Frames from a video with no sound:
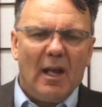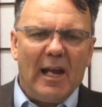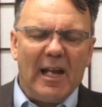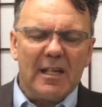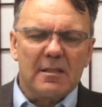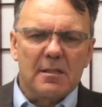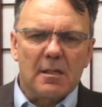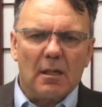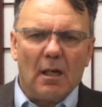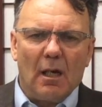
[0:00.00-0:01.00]
And
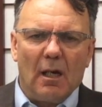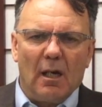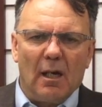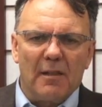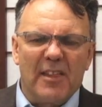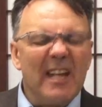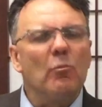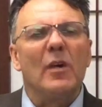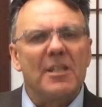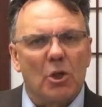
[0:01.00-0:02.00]

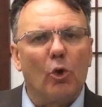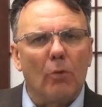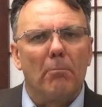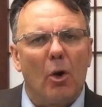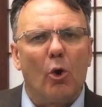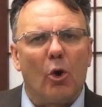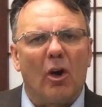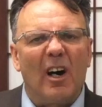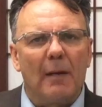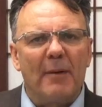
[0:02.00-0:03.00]
then we talked
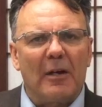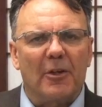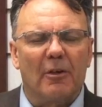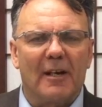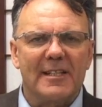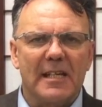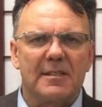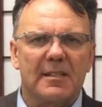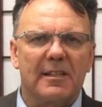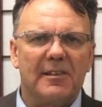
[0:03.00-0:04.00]
more about her
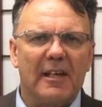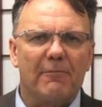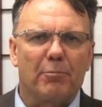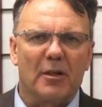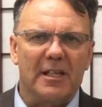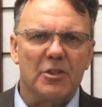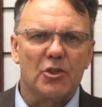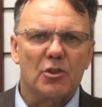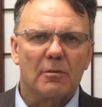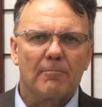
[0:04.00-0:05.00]
identity theft breach.